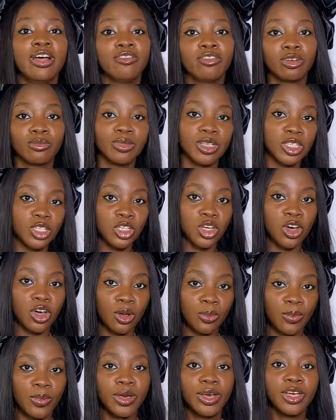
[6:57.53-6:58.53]
from the
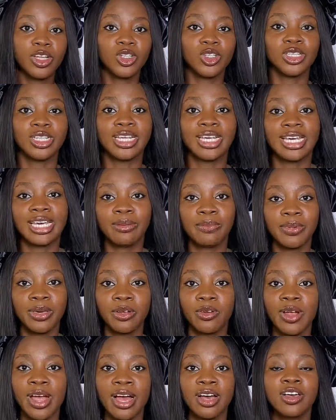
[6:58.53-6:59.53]
top to the hip
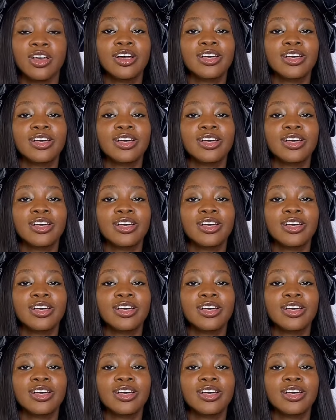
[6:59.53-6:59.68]
area.